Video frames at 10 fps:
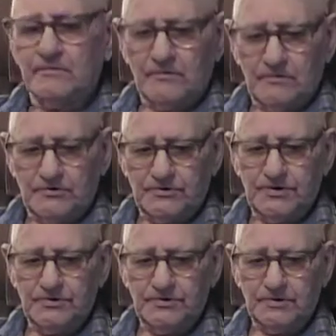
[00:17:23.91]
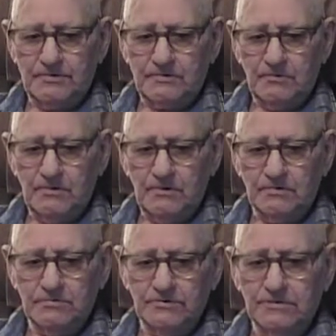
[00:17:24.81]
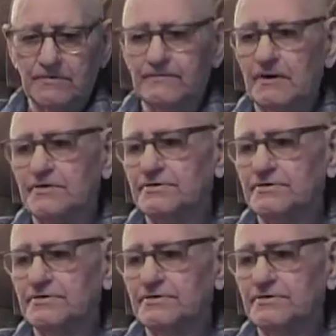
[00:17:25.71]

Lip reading: It was 10 cents to walk and 35